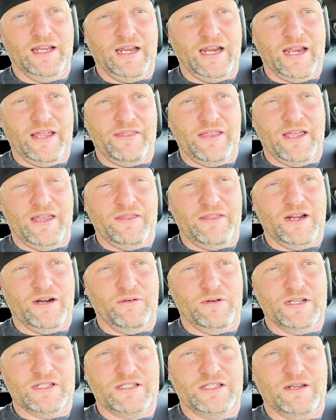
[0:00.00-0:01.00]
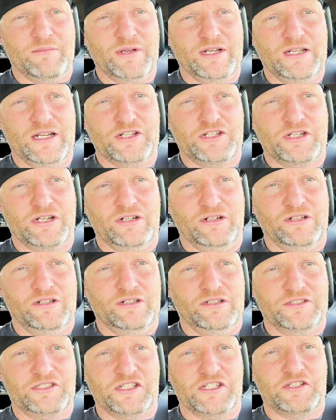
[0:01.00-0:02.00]
And then there was some
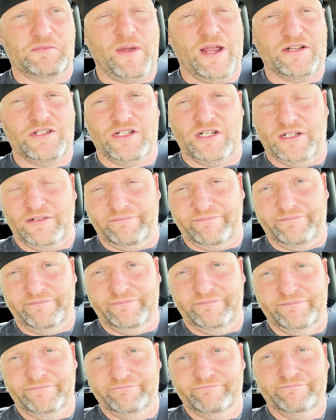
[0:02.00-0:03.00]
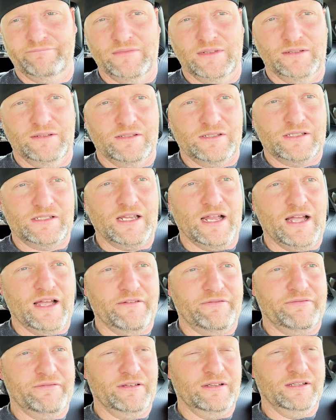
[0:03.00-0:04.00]
additional suspension stuff
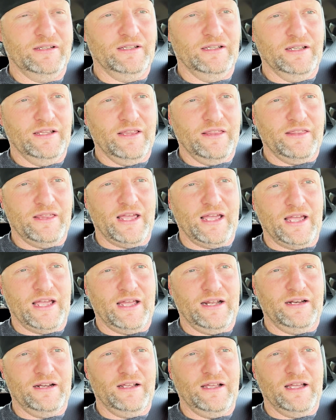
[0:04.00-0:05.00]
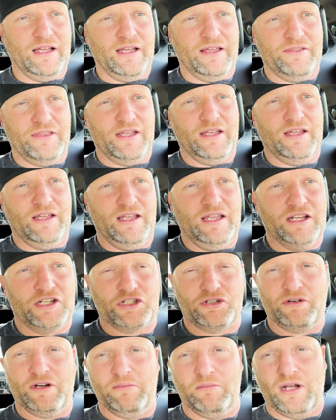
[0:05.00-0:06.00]
that the
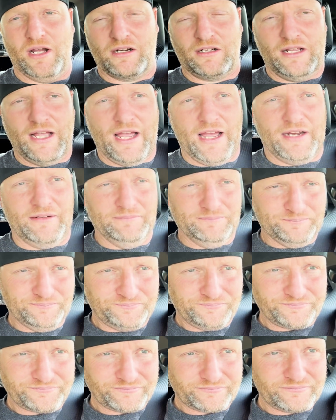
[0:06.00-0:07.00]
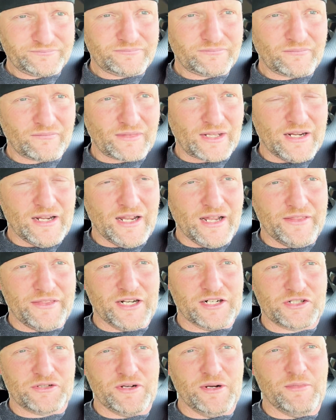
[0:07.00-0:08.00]
Extreme model had. The
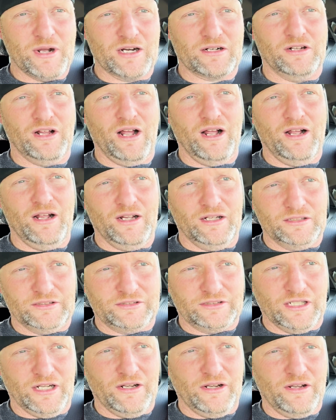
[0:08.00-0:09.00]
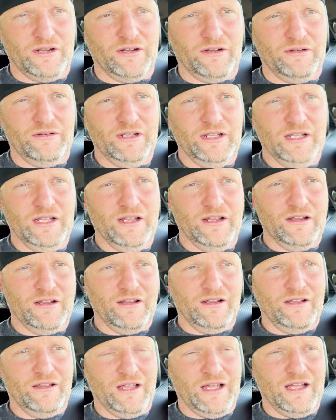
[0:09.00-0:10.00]
Extreme model also,
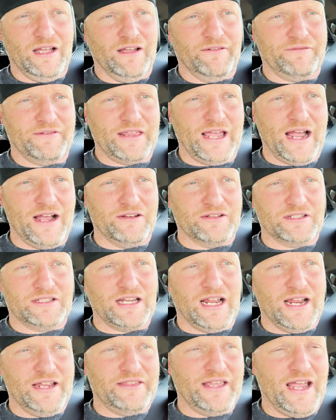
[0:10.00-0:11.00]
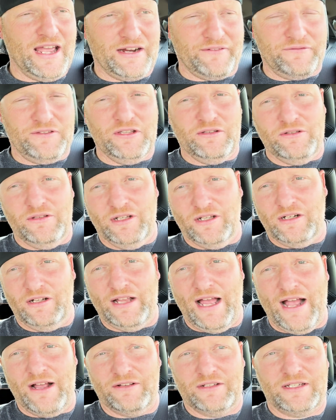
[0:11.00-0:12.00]
for the outside, they had a few little
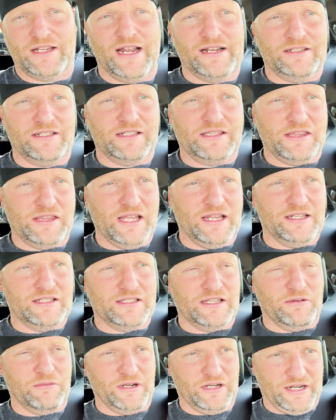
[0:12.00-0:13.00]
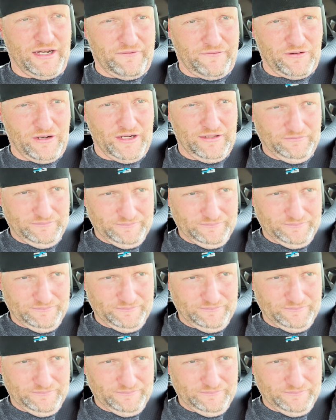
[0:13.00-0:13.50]
outside things that were different.